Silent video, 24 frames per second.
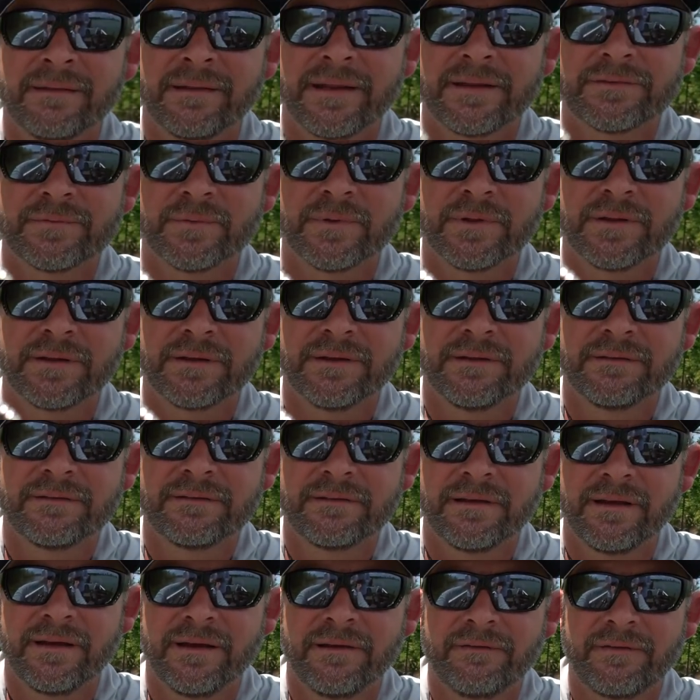that's really good
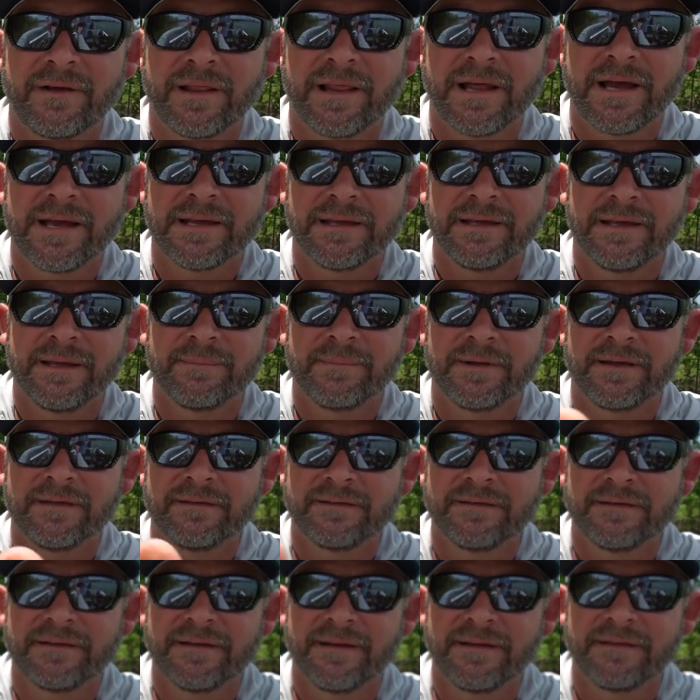stuff. I like it
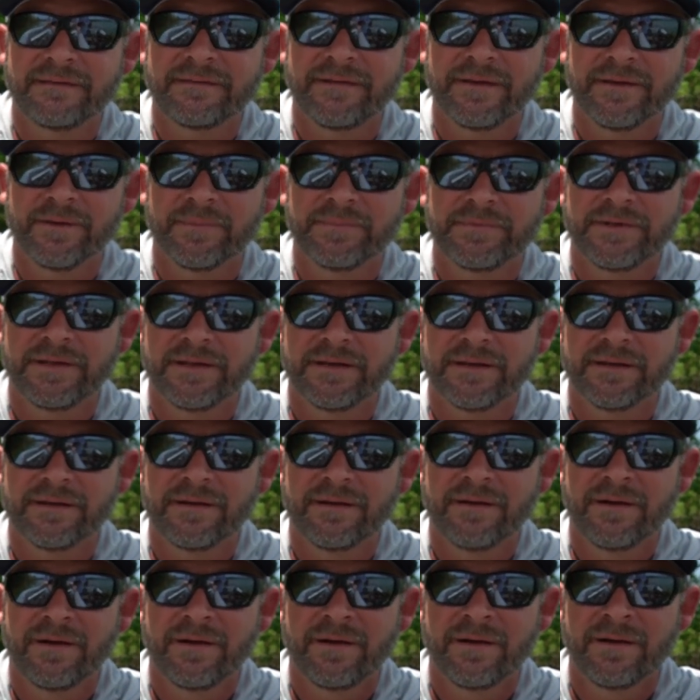because it does help tend to
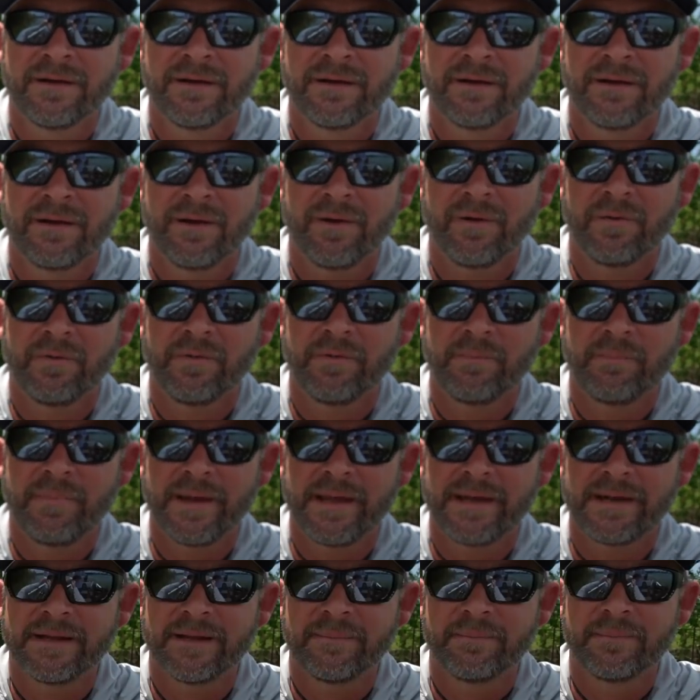hold the
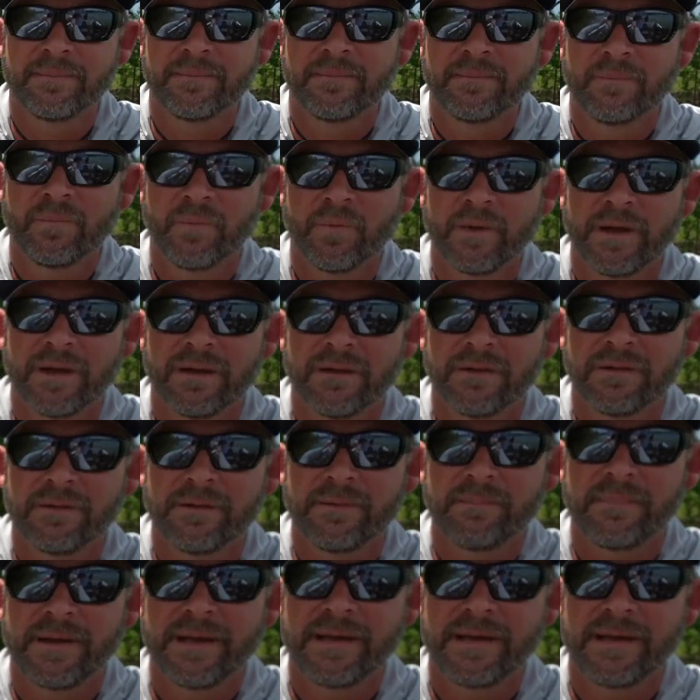bait up well on the